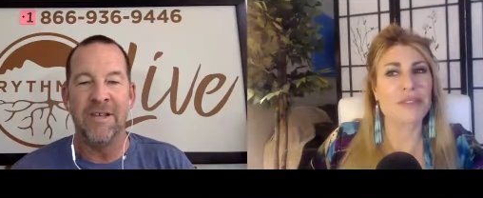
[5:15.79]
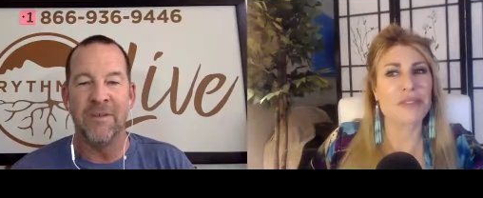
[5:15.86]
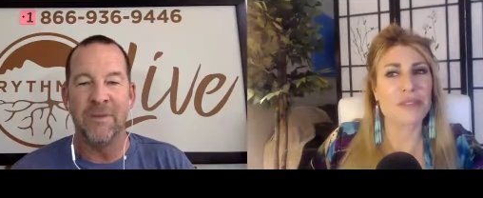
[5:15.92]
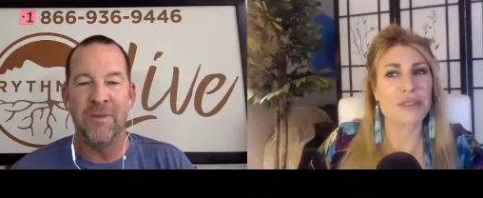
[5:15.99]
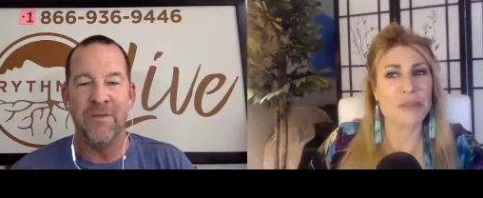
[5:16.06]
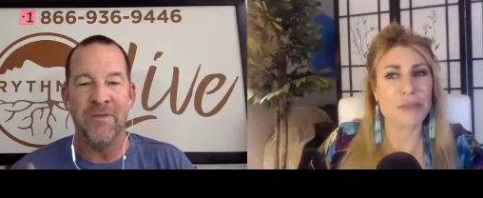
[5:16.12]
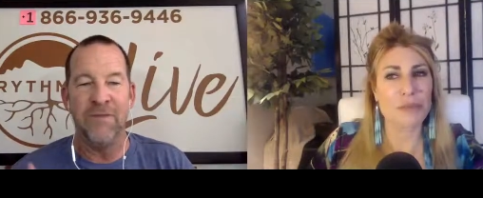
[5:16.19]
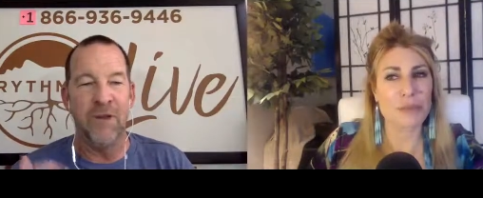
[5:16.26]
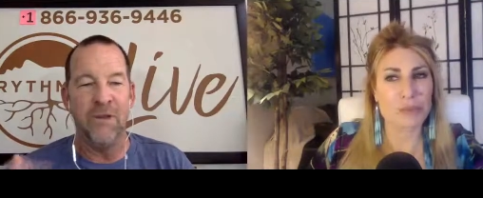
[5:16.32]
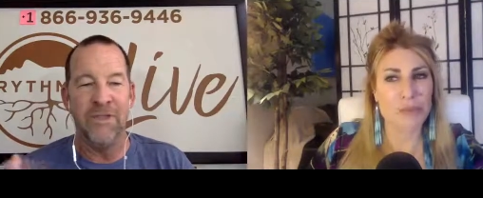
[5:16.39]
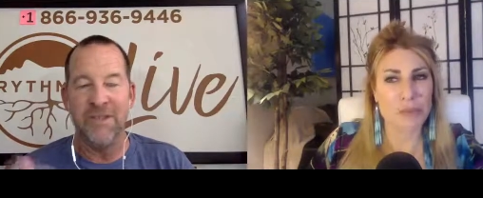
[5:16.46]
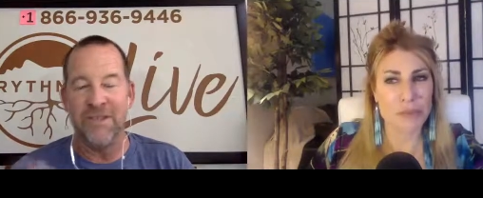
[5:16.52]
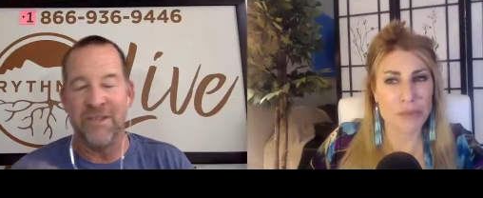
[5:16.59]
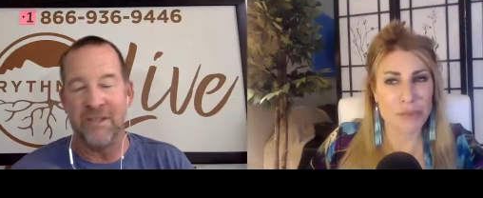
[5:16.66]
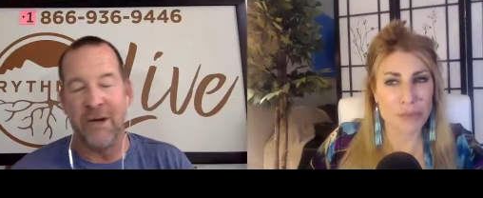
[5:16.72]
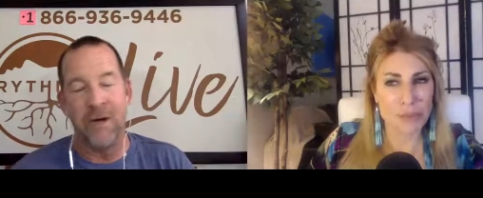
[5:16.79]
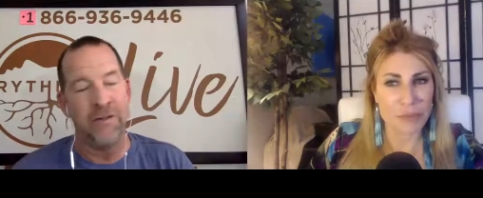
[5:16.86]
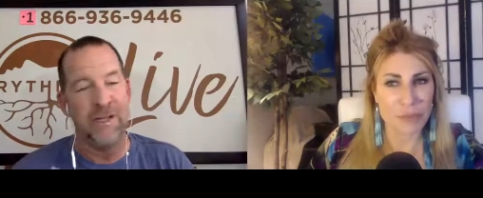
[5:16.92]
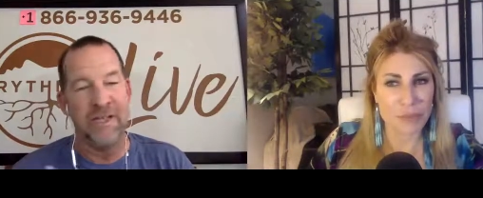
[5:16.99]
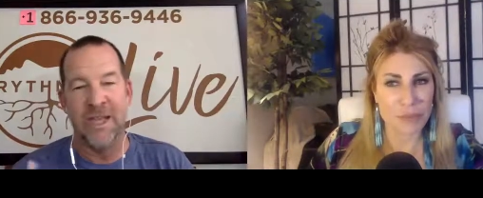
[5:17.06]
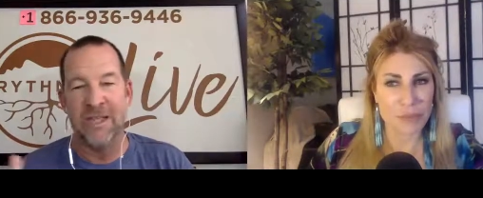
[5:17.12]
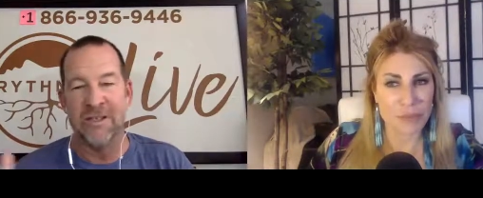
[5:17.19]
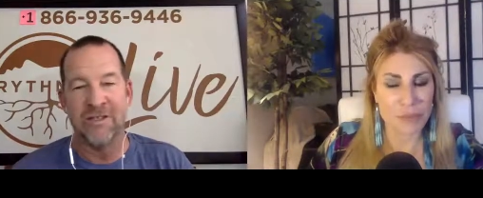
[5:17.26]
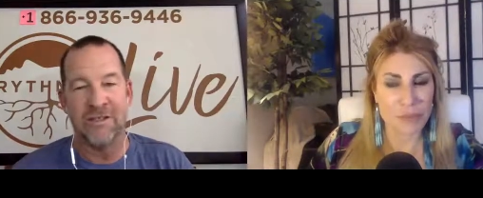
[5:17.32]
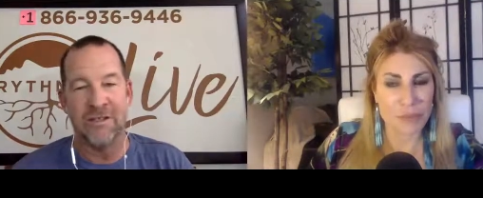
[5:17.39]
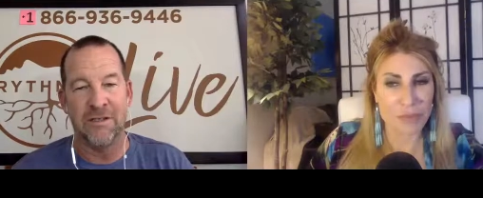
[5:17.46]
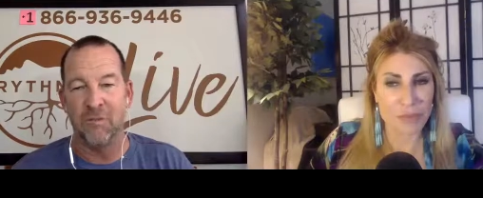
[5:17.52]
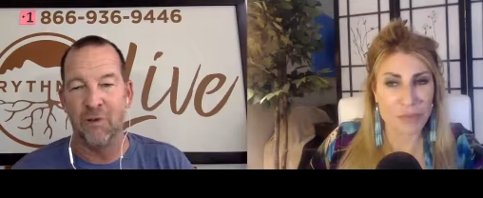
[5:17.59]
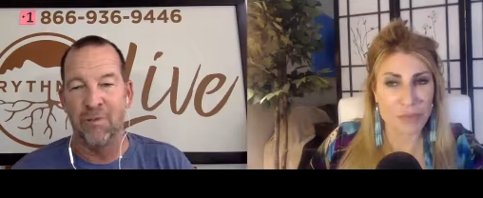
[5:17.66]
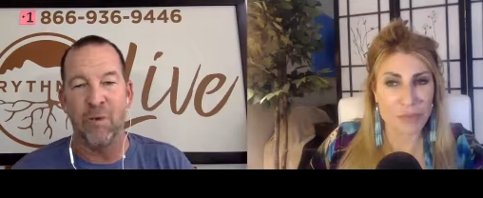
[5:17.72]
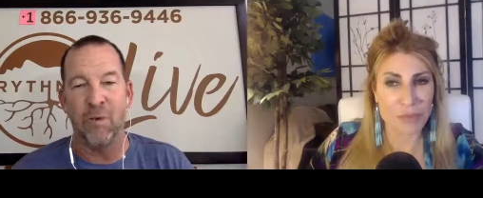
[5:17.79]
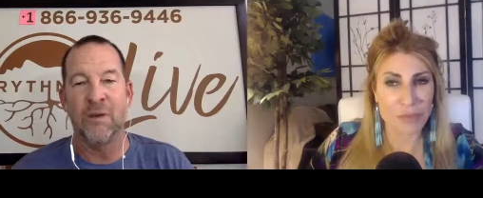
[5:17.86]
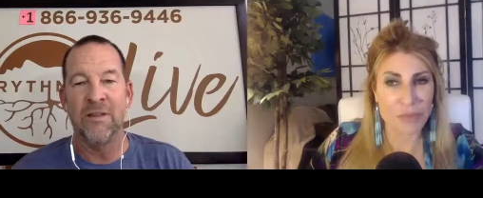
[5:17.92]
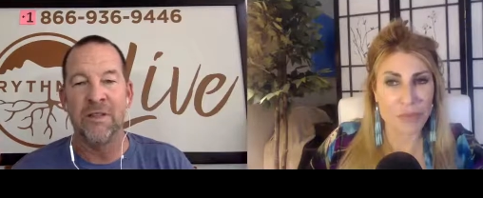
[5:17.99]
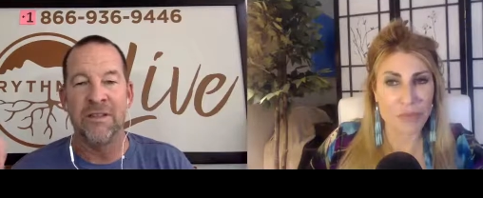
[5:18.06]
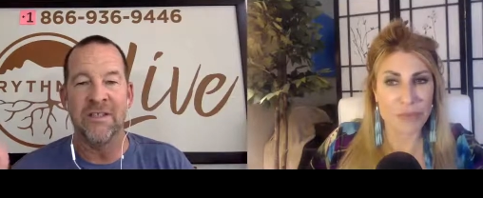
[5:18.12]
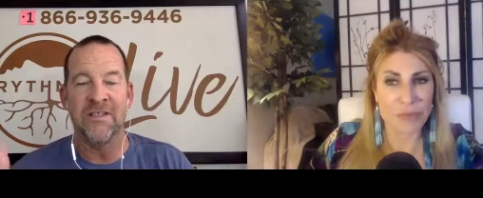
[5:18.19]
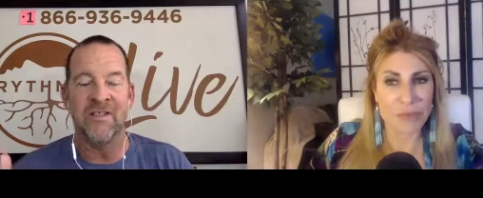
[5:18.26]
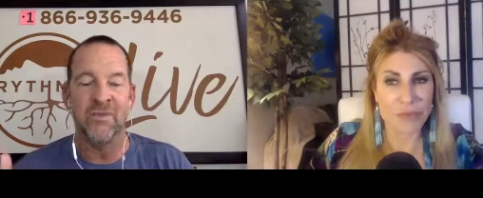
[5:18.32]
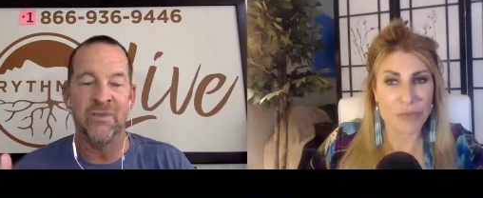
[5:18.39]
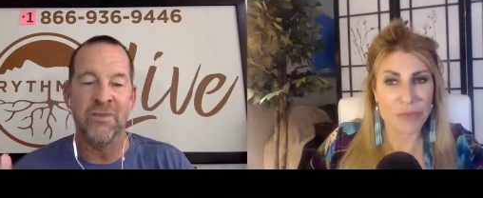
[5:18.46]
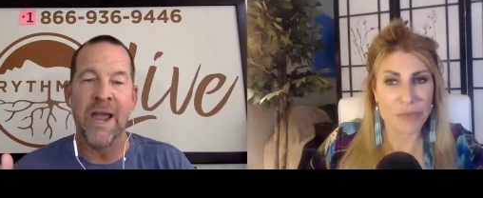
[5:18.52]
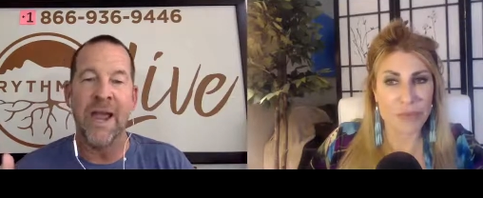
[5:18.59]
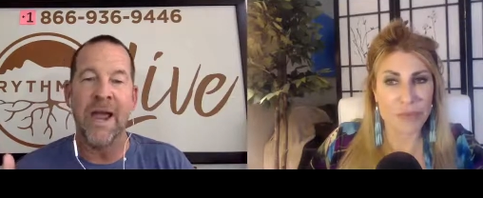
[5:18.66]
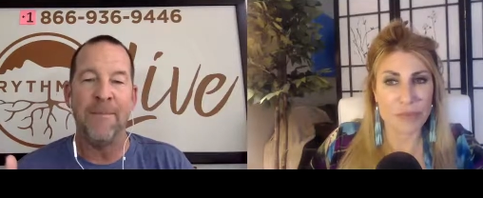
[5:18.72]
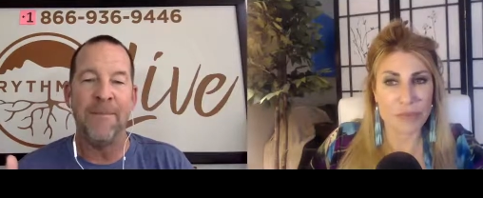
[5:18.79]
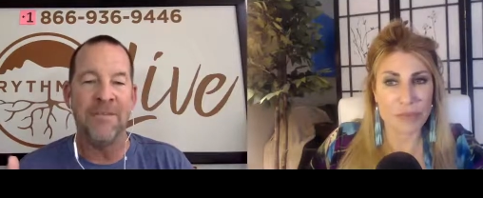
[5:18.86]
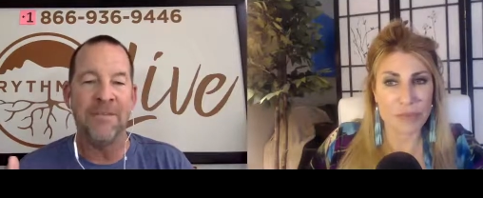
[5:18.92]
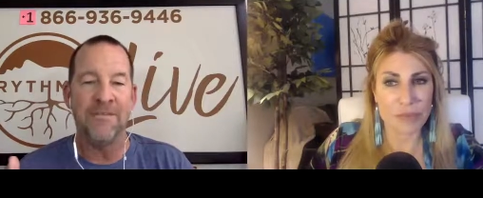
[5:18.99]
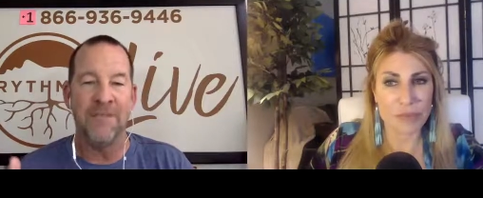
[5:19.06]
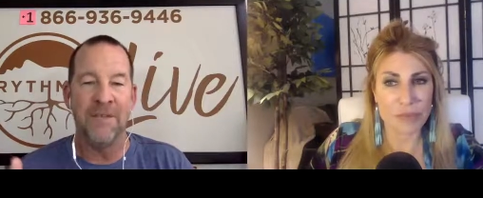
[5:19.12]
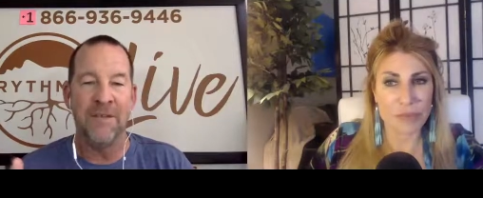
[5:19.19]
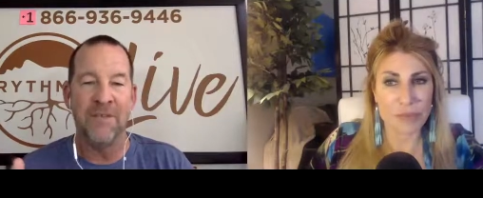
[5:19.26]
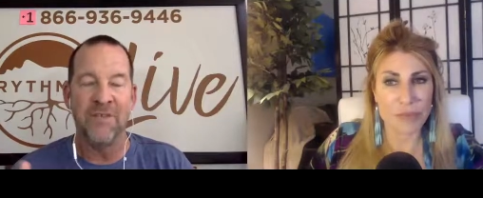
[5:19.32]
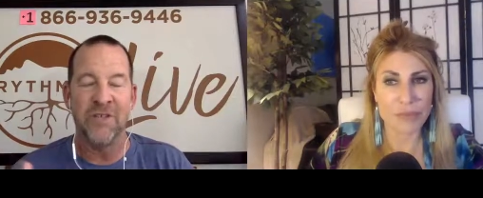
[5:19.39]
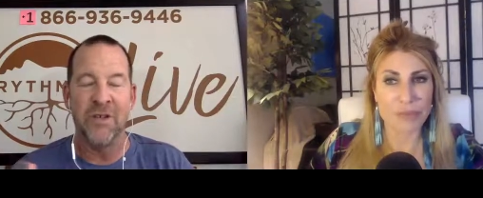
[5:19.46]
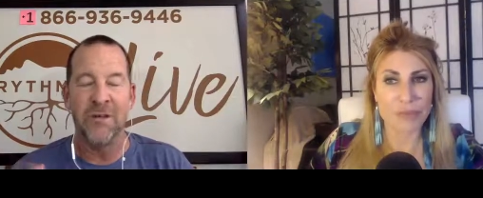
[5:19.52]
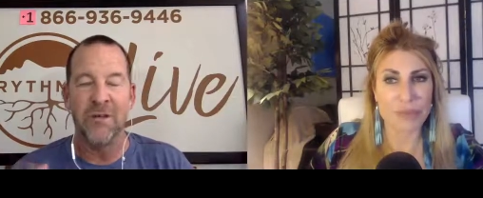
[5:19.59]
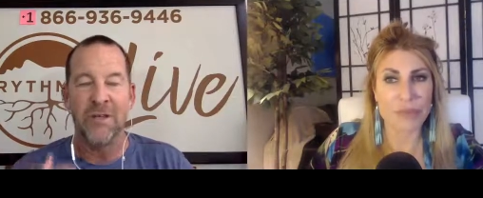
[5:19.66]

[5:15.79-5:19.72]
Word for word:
Speaker 1: We've noticed this, and all the guests report that this is what happens for them. So